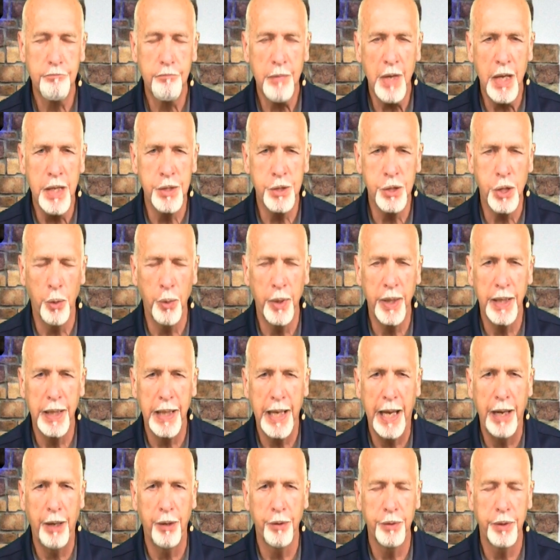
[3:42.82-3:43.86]
And so he
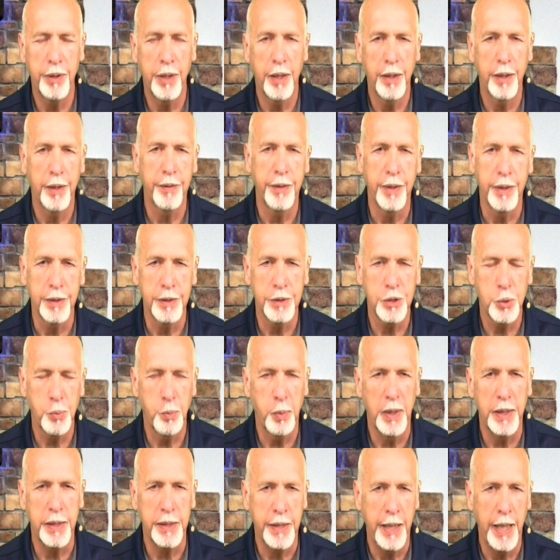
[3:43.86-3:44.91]
allowed uh, the
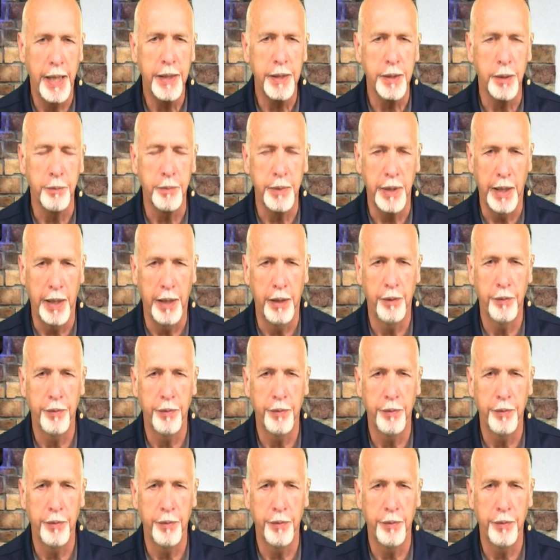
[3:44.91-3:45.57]
split kingdom now.